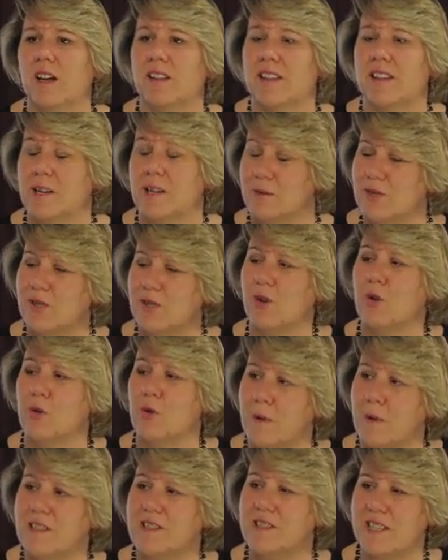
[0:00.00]
There was
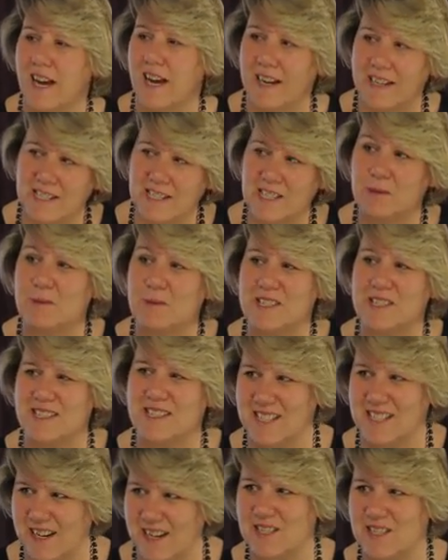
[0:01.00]
almost
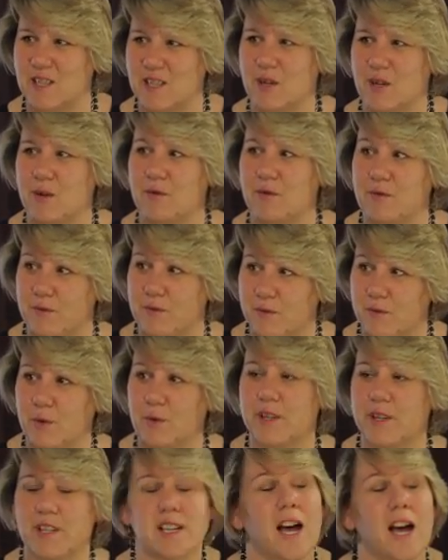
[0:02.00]
80%
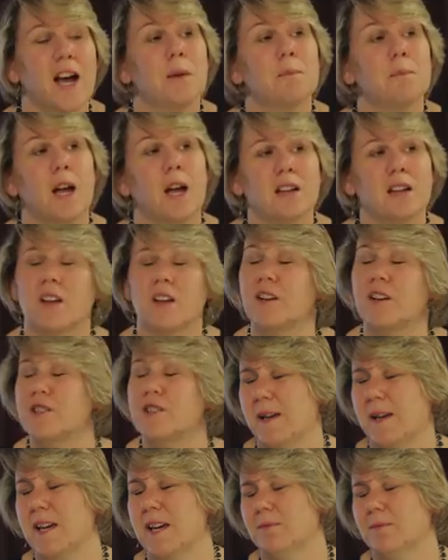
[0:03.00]
for it among those
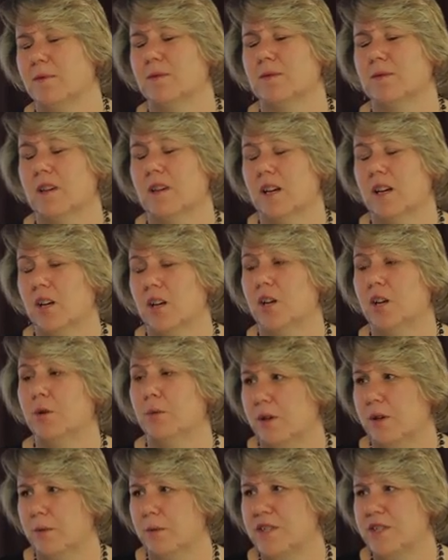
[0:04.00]
people who
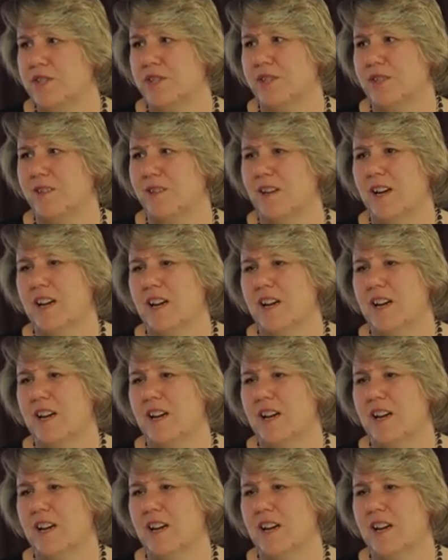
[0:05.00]
were questioned.